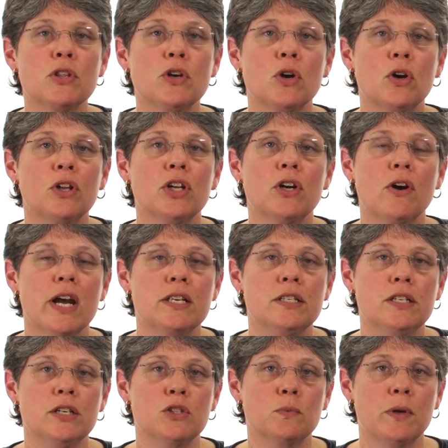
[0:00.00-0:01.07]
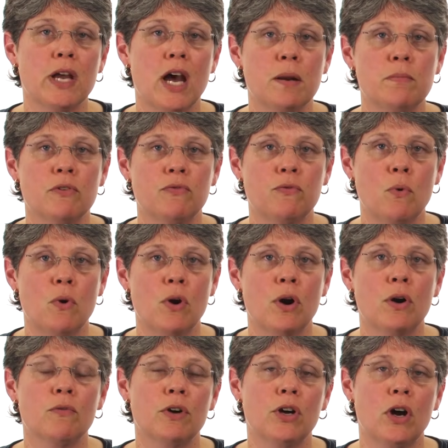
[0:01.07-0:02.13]
of the earlier ideas we had
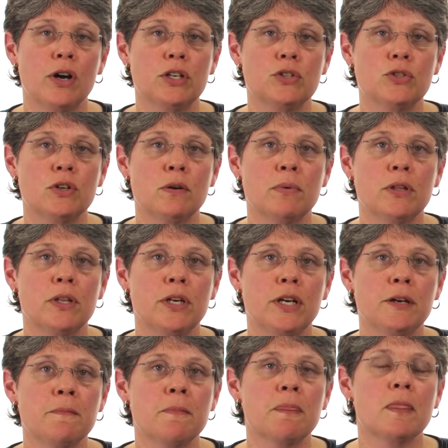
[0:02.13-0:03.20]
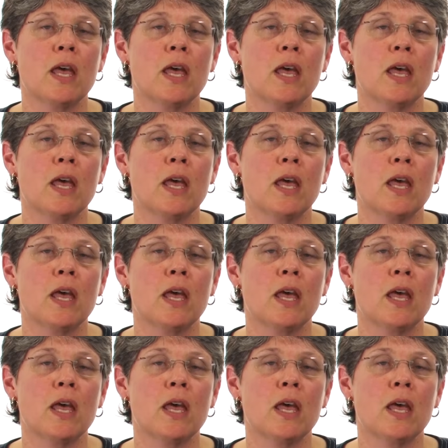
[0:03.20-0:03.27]
before regarding durability